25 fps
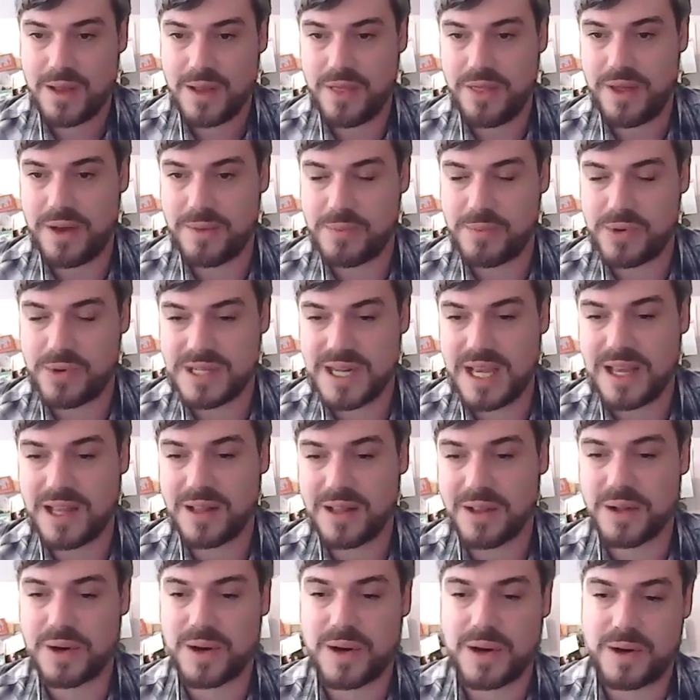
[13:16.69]
the
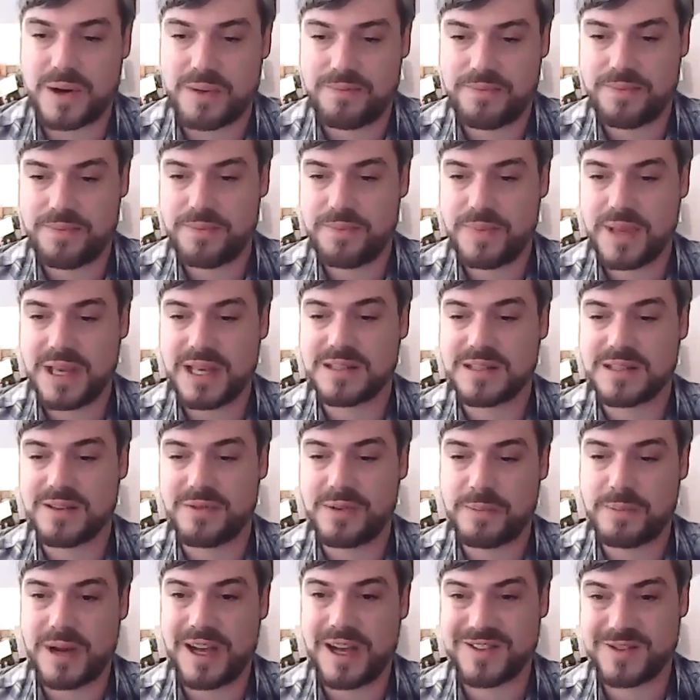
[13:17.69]
particular piece of
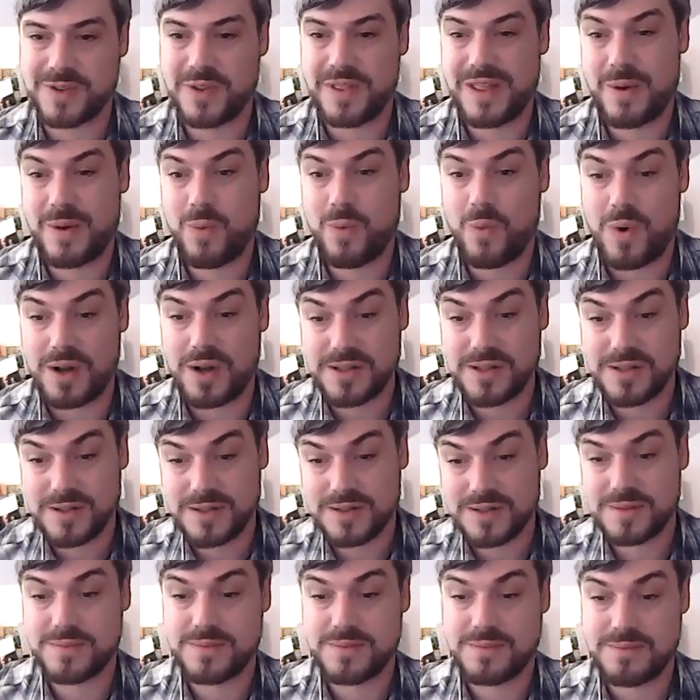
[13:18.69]
the puzzle that
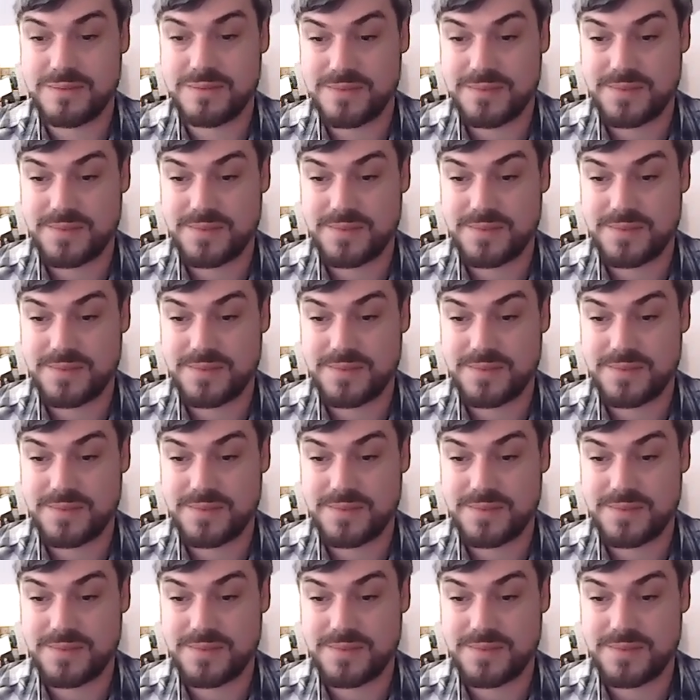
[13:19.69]
was